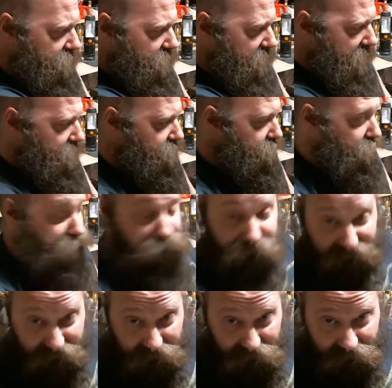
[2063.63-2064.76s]
and you
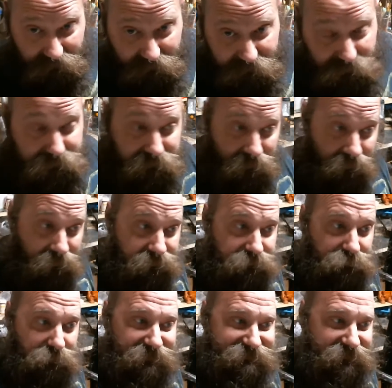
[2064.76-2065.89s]
fail, you're charged
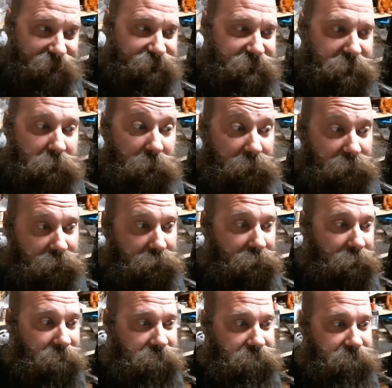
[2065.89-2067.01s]
with attempted murder.
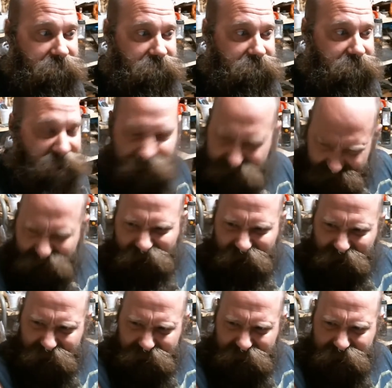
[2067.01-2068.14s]
Isn't that
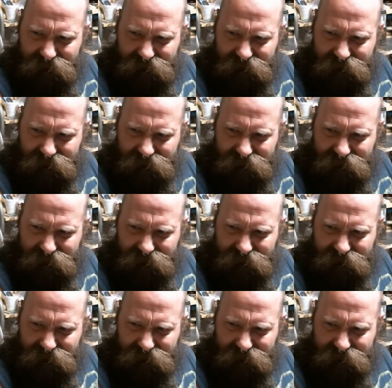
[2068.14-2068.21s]
funny?